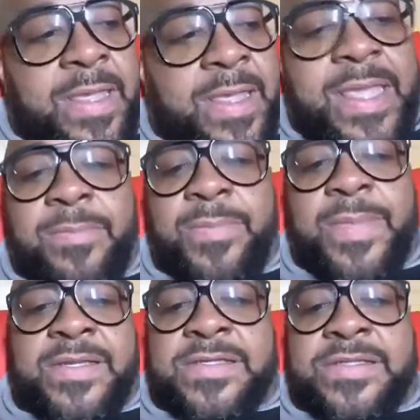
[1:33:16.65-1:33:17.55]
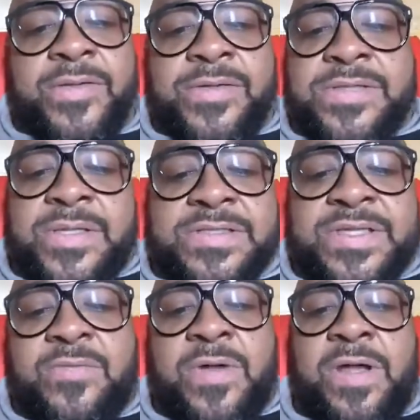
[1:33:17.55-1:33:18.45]
him being as little as he
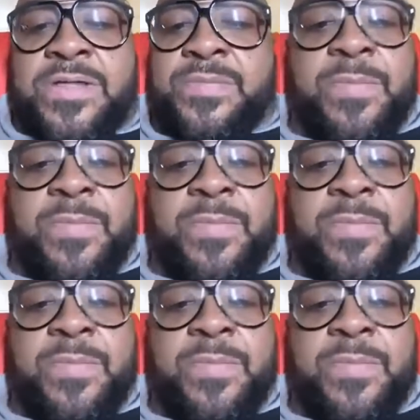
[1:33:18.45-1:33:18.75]
was